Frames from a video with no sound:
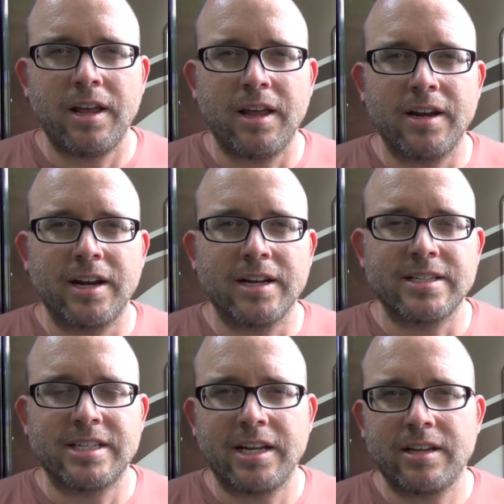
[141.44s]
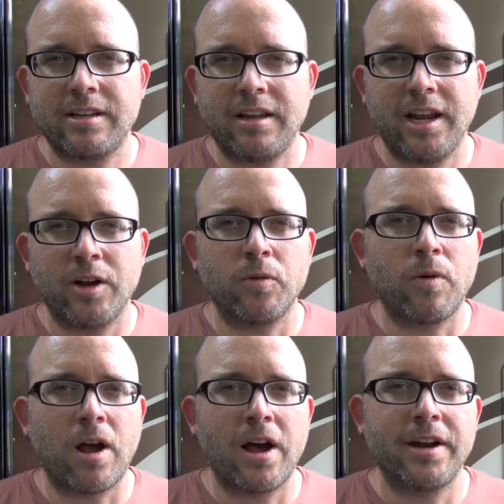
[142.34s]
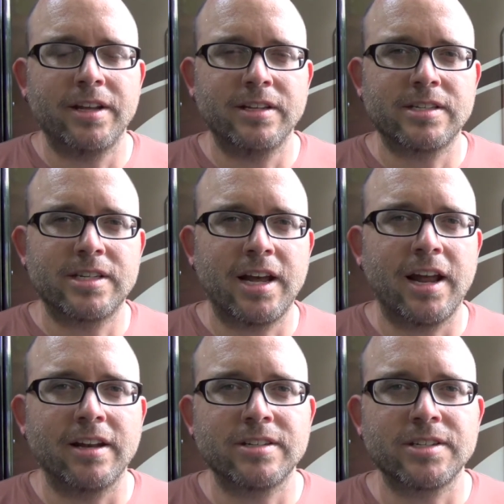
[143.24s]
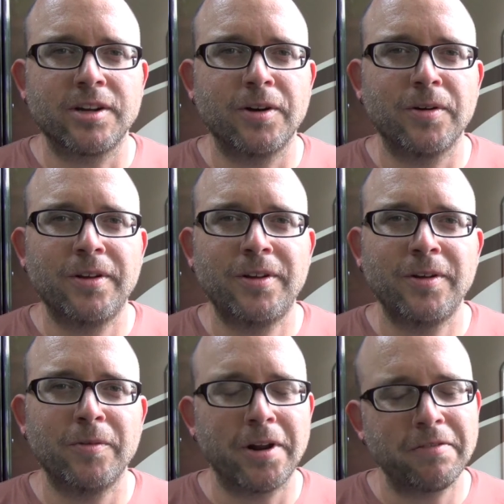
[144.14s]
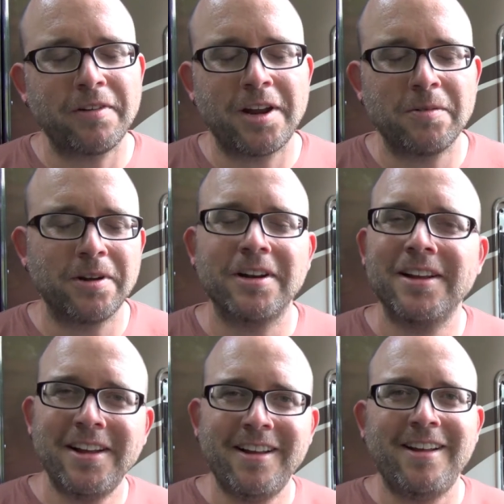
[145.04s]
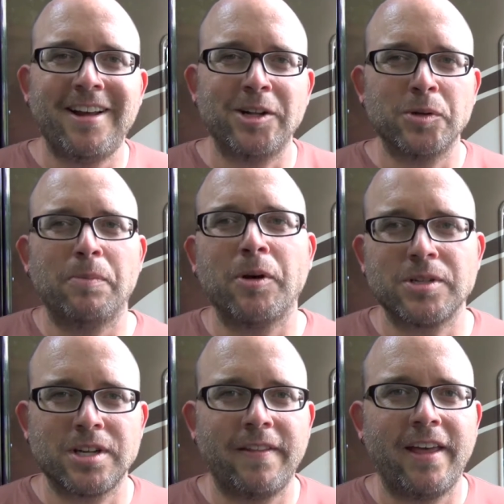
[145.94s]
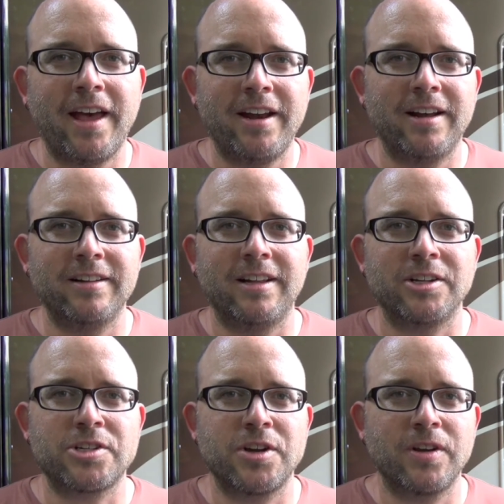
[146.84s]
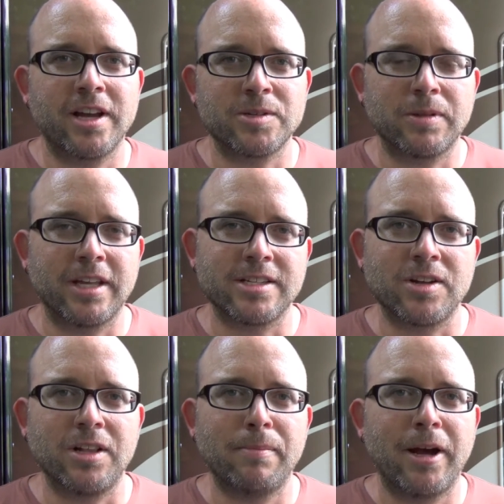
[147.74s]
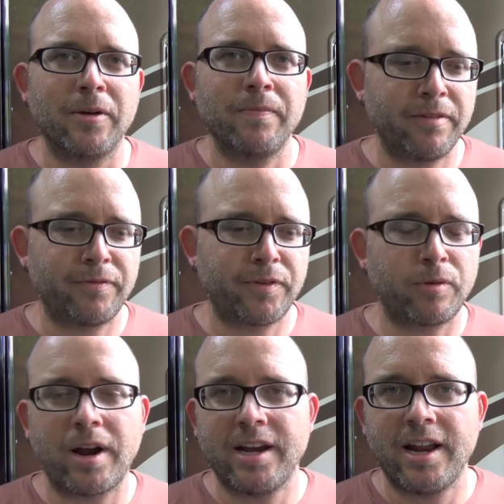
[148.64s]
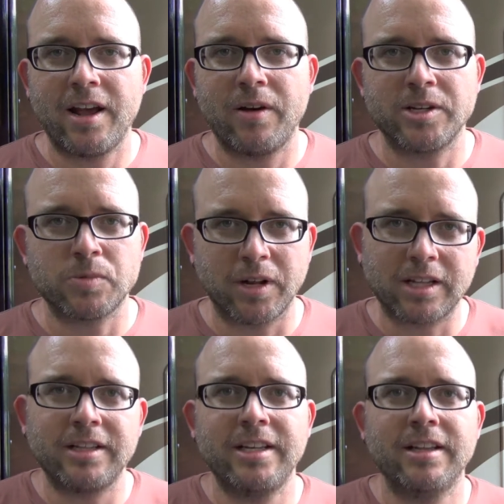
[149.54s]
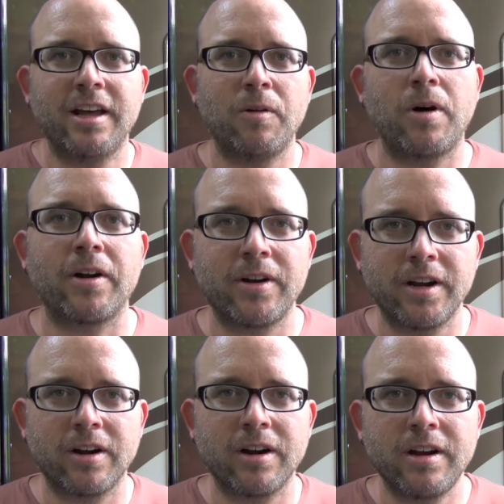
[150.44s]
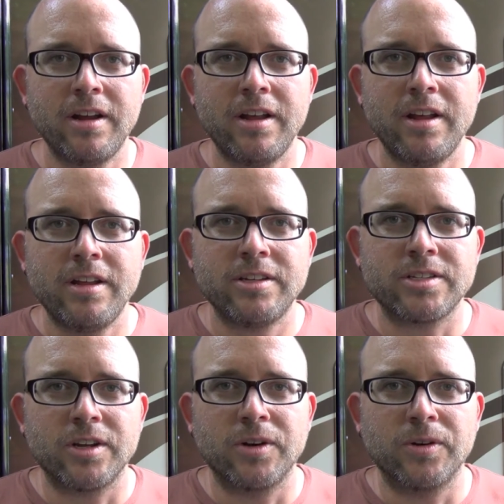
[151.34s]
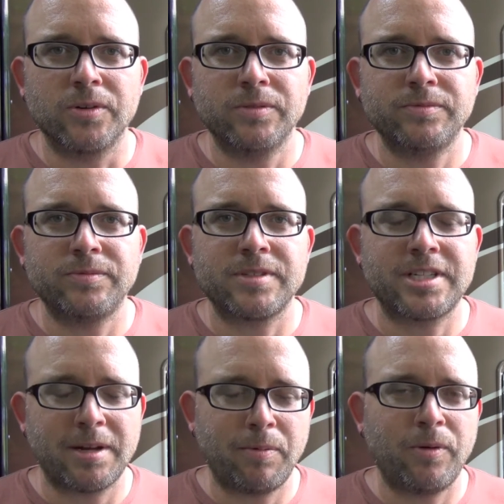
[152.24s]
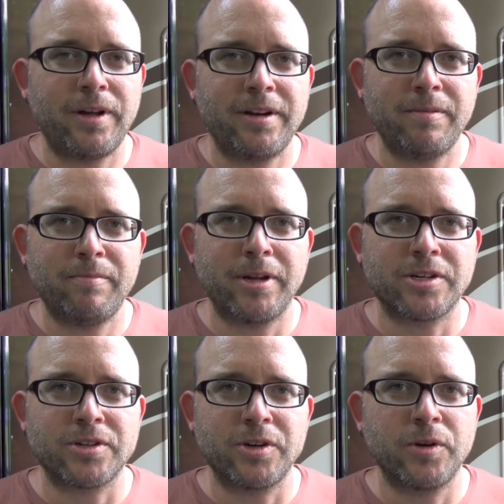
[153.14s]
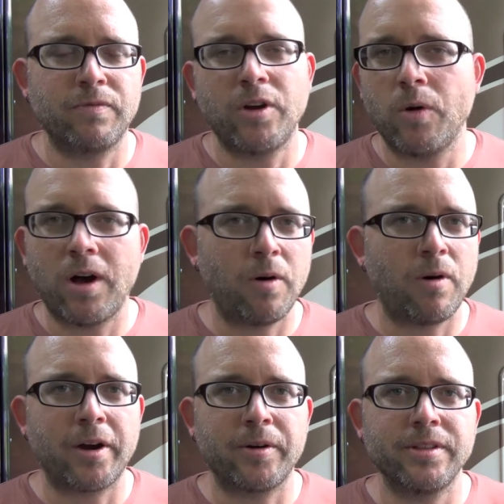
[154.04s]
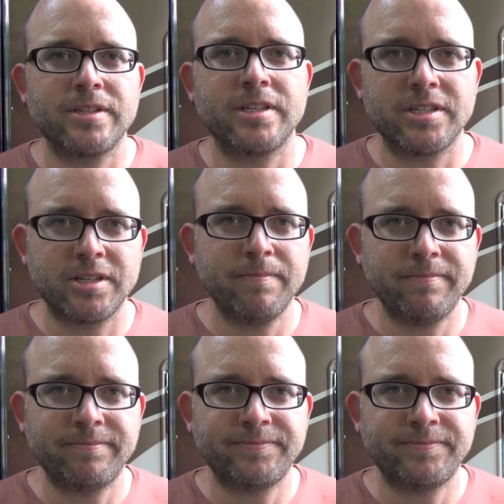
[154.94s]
and to get a zinc anode rod instead. So when I find one, I'll do a post on that, and I'll show you guys what that's all about. For right now, I just want to clean the hot water heater. So step 1, make sure you have no hot water in the system.